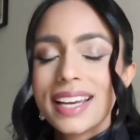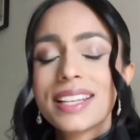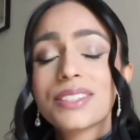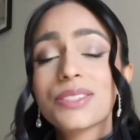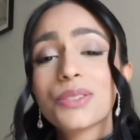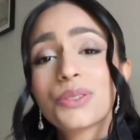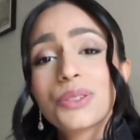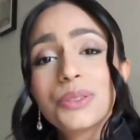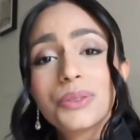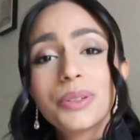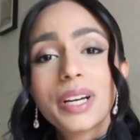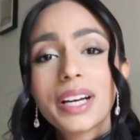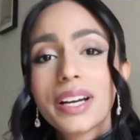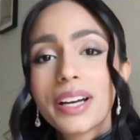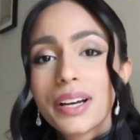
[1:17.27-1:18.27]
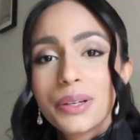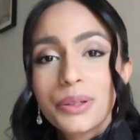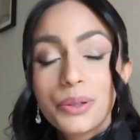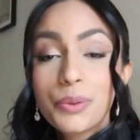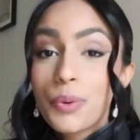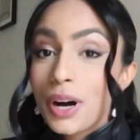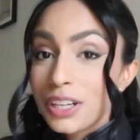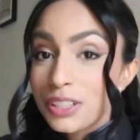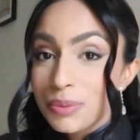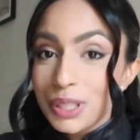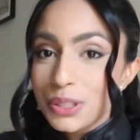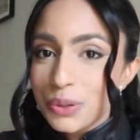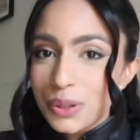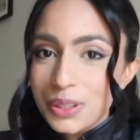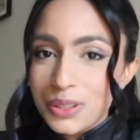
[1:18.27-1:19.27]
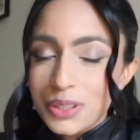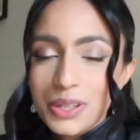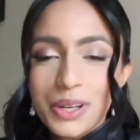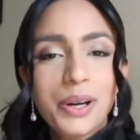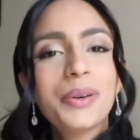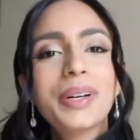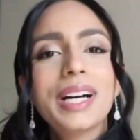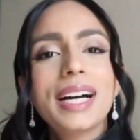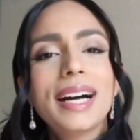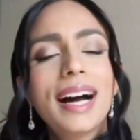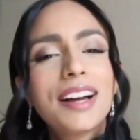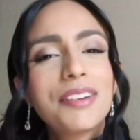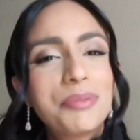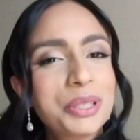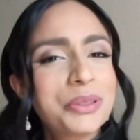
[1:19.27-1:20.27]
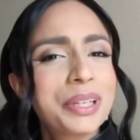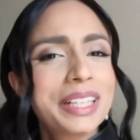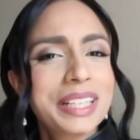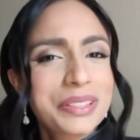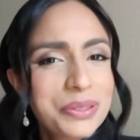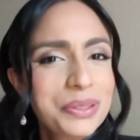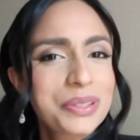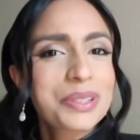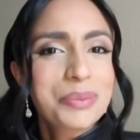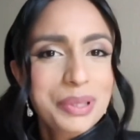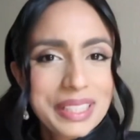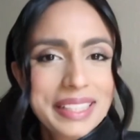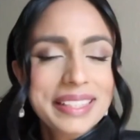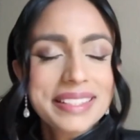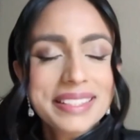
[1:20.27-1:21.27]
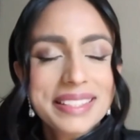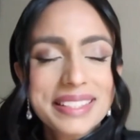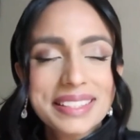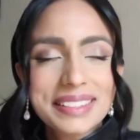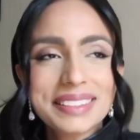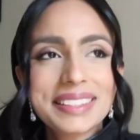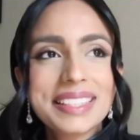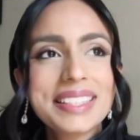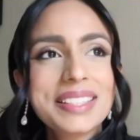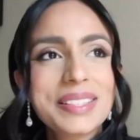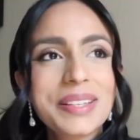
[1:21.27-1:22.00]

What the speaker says: As those of you who watch my shorts know, I've been creating shorts pretty consistently.